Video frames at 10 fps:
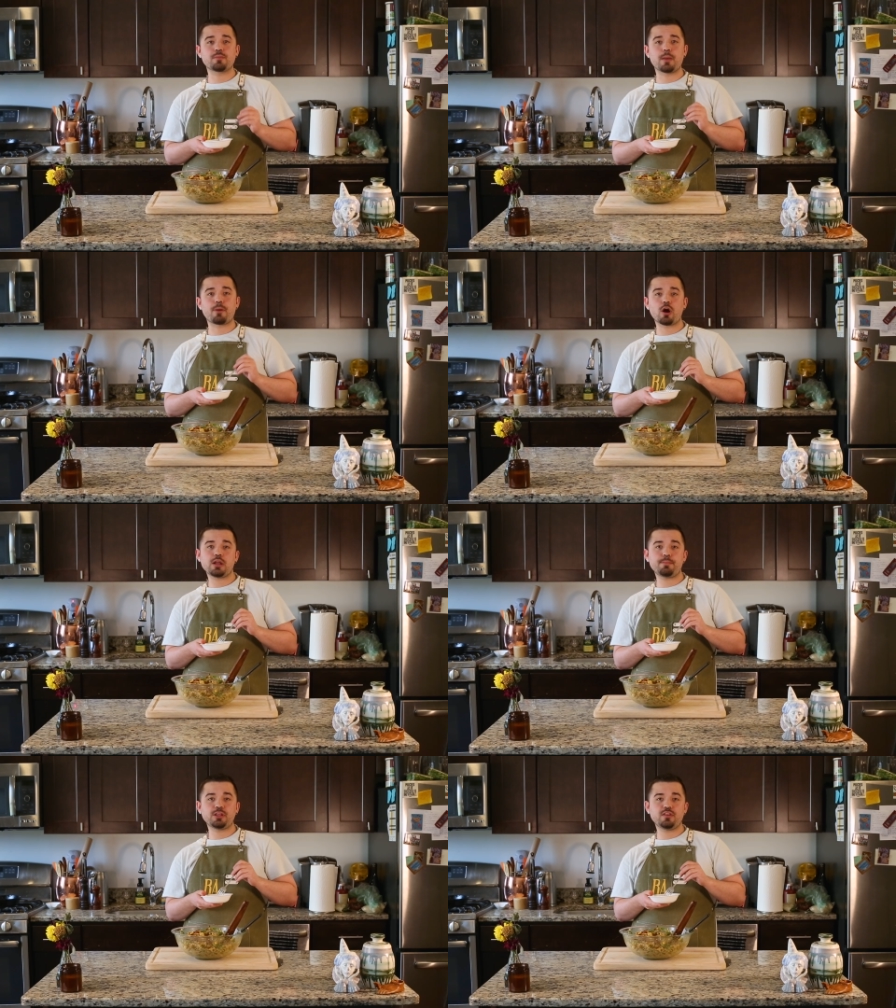be a
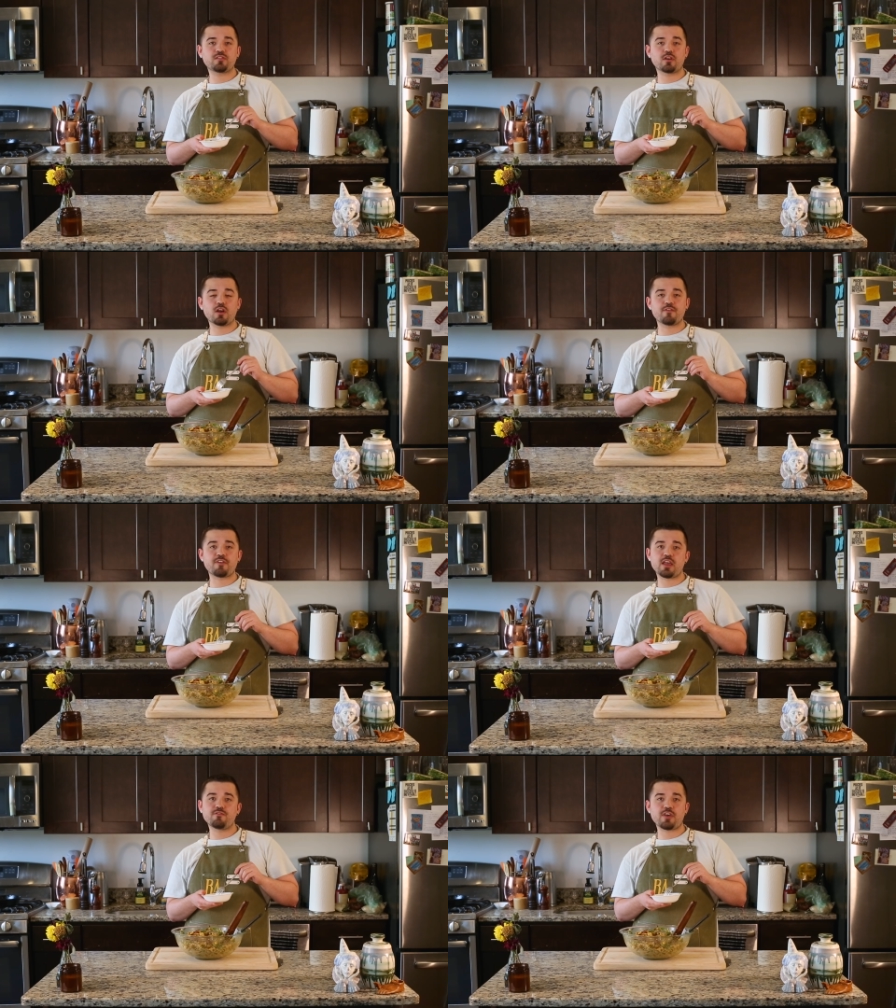party pleaser, a
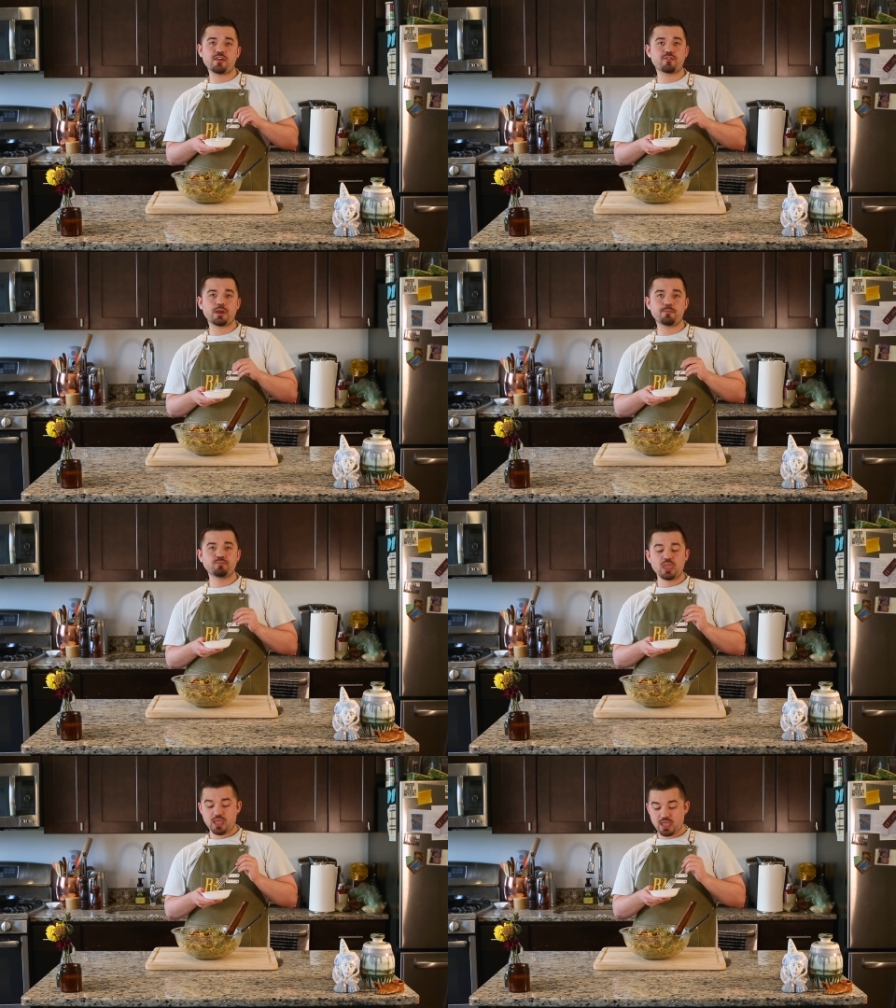fan favorite,
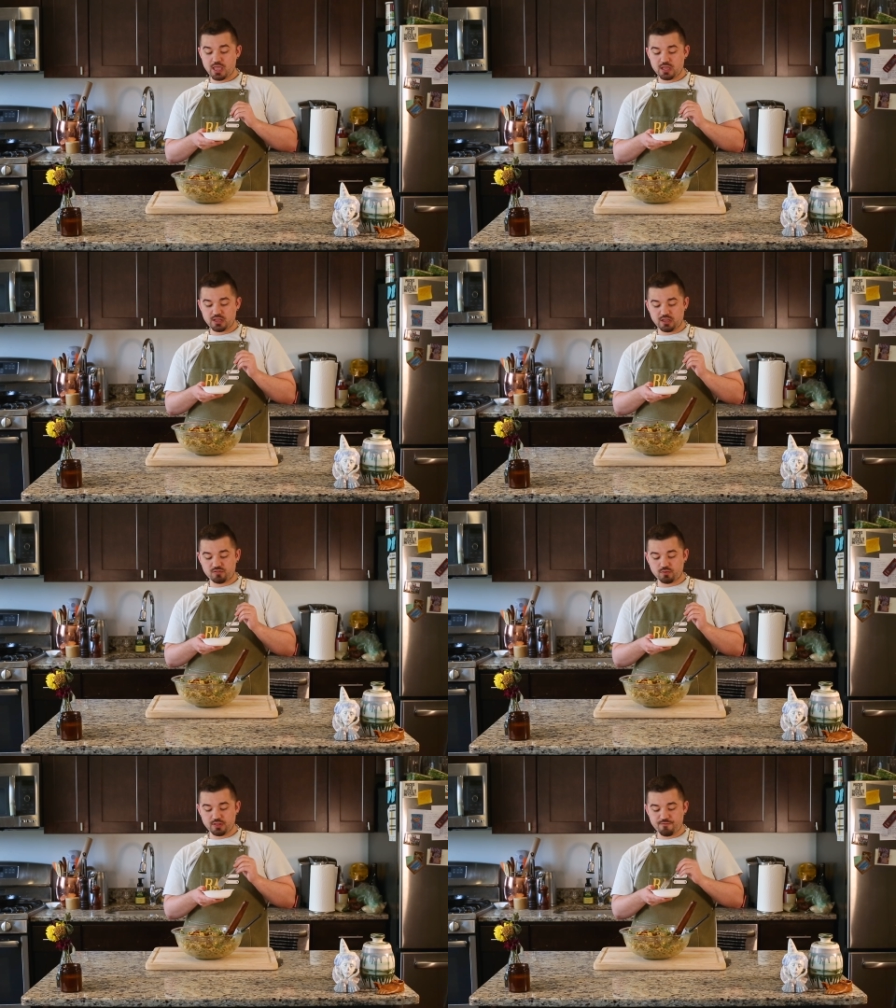and
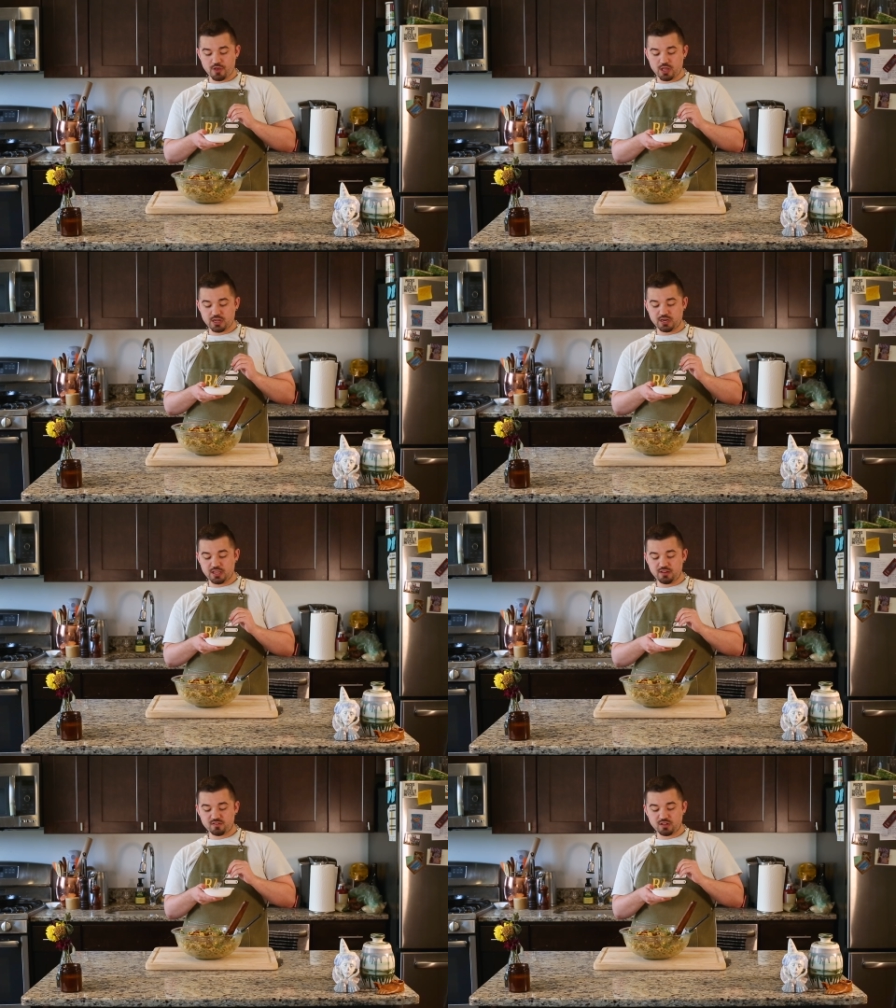it's really fun and
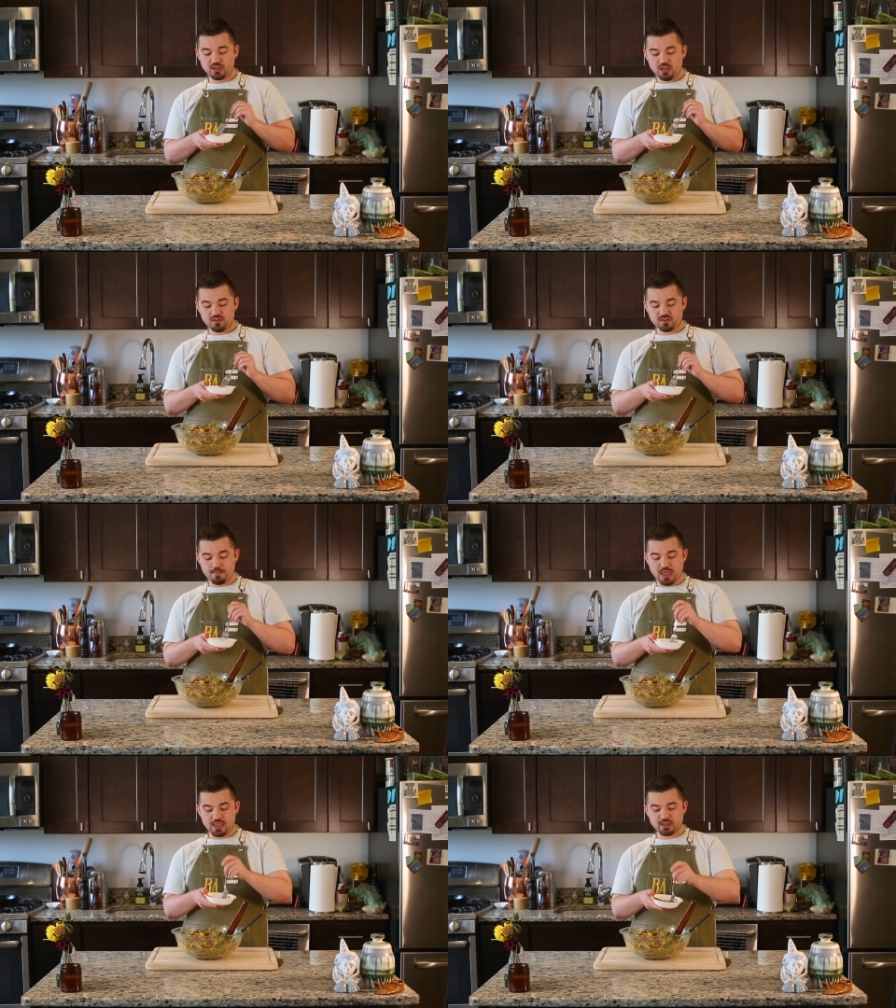easy to
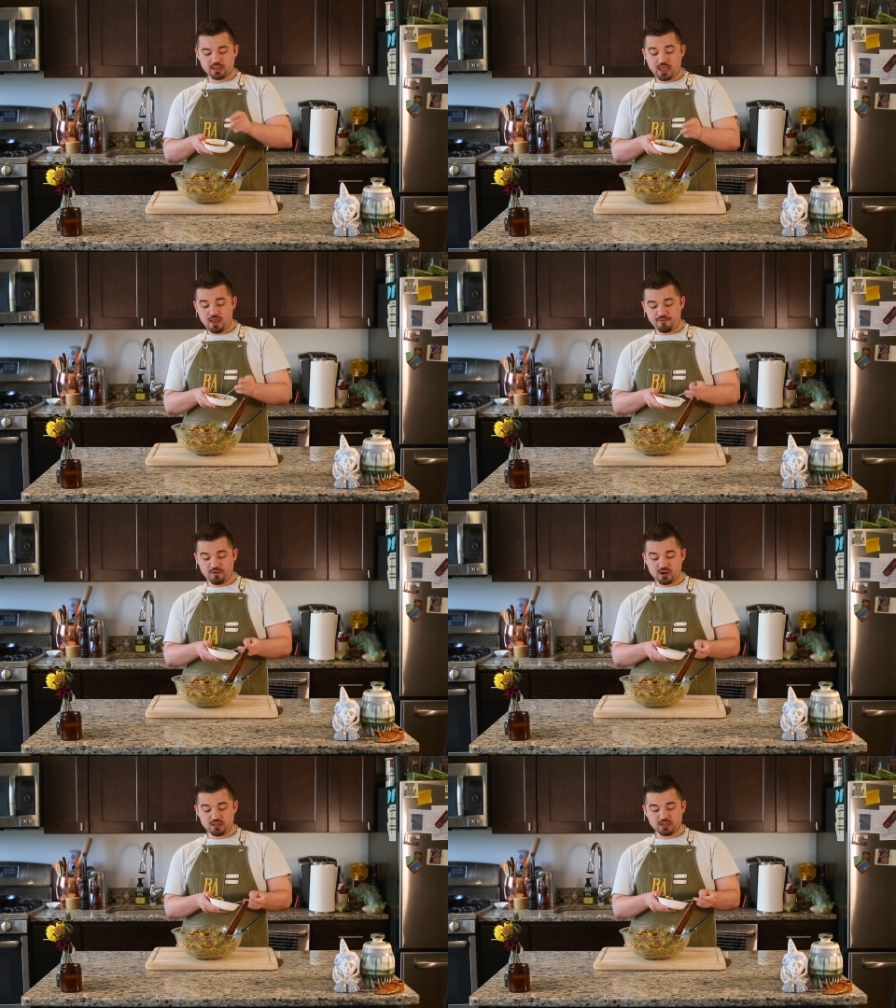make. Get a
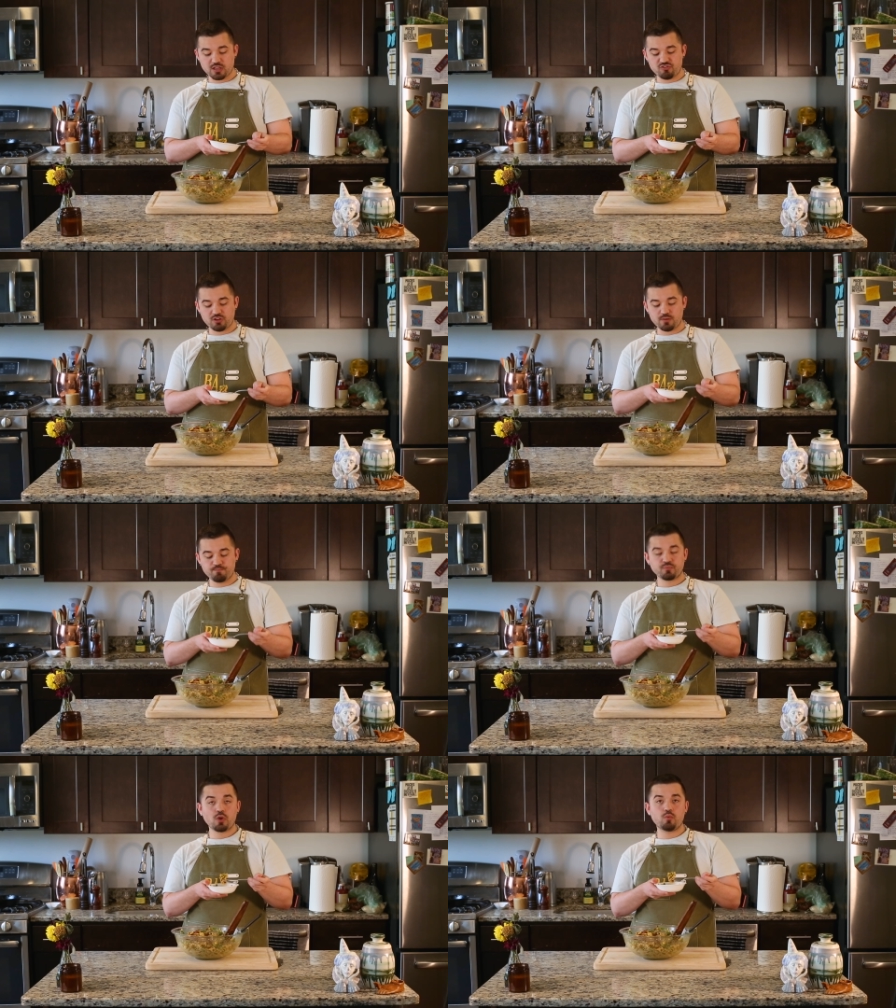friend in the kitchen,
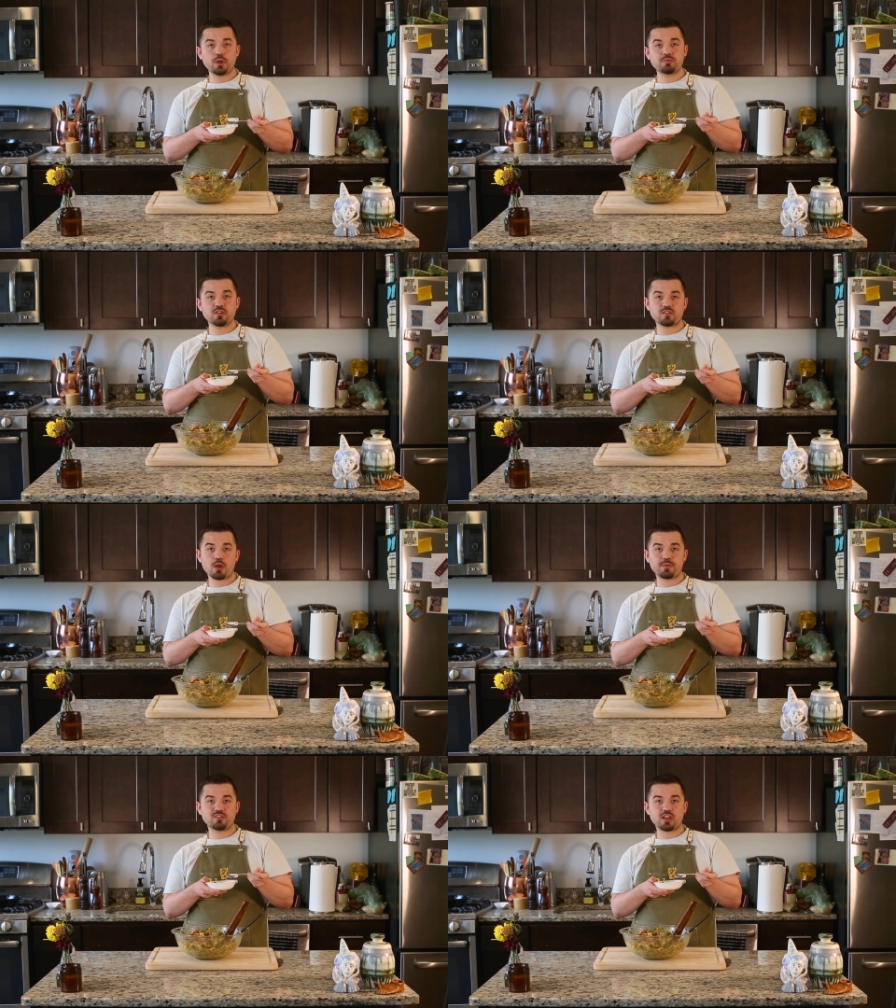whip this
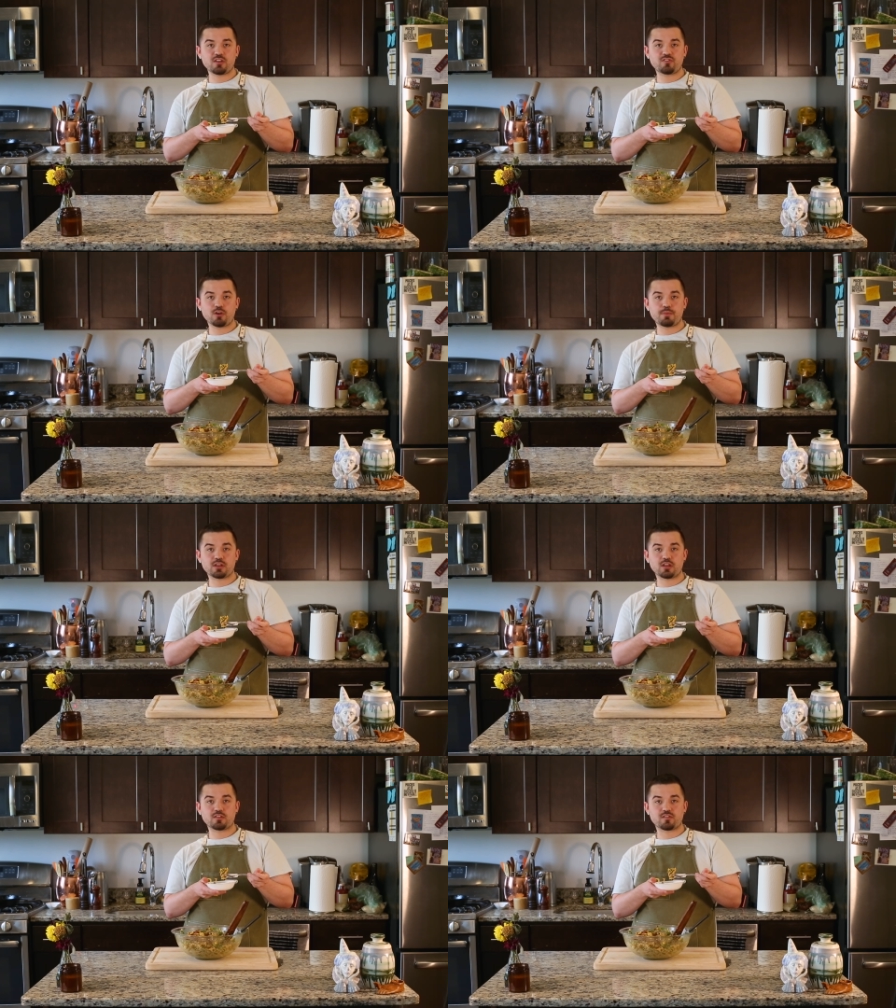up, and take it to your
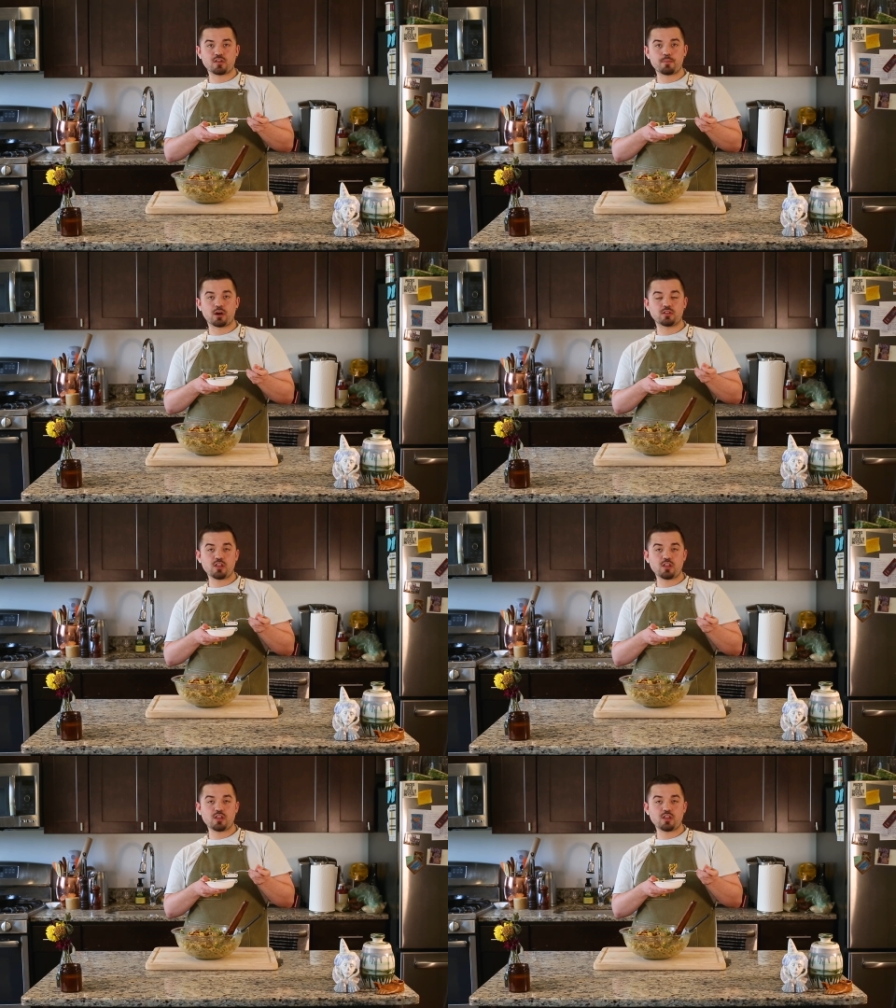picnic this summer.